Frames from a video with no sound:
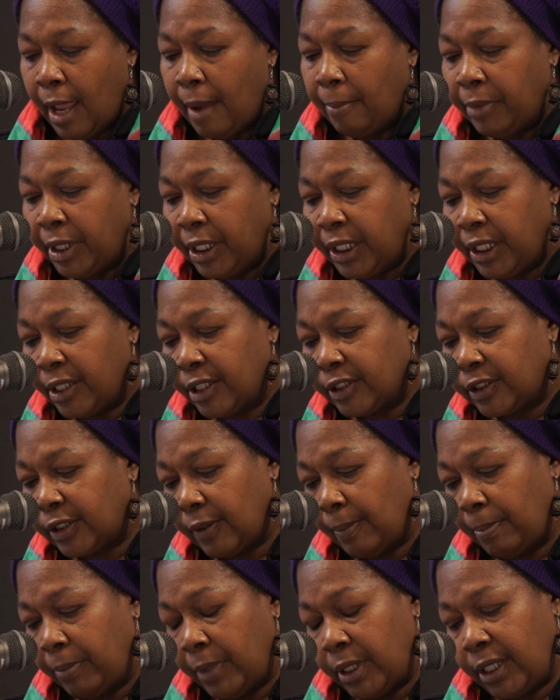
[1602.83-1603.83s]
Many
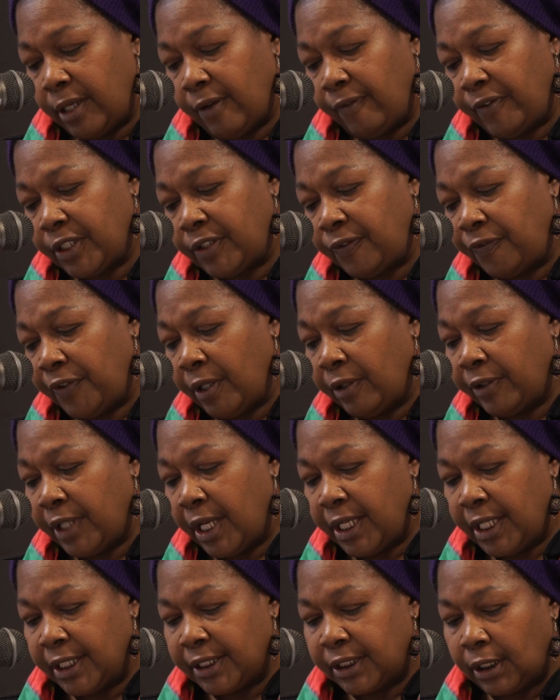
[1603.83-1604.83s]
of us feel
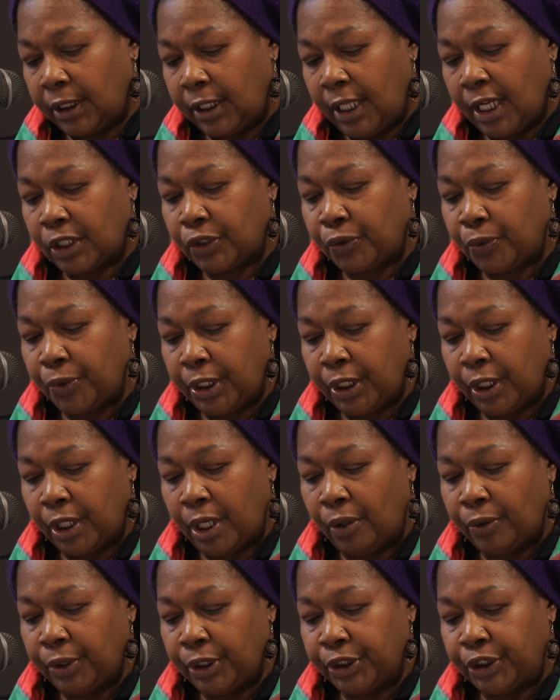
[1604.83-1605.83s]
that it's a luxury to
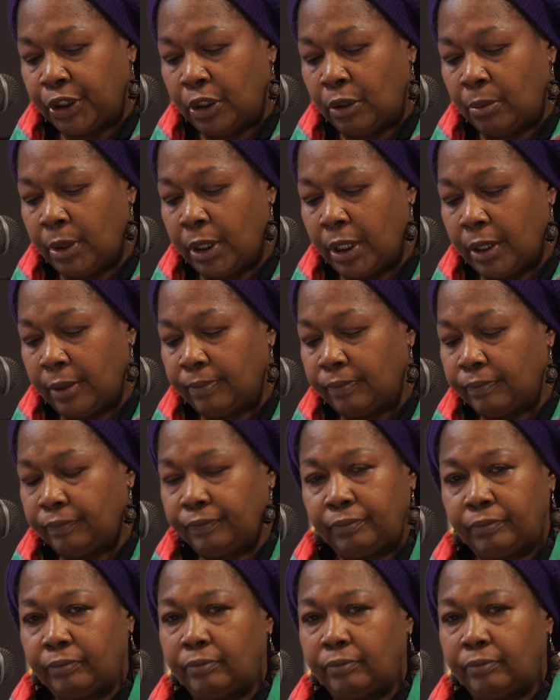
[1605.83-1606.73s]
go to Jumma,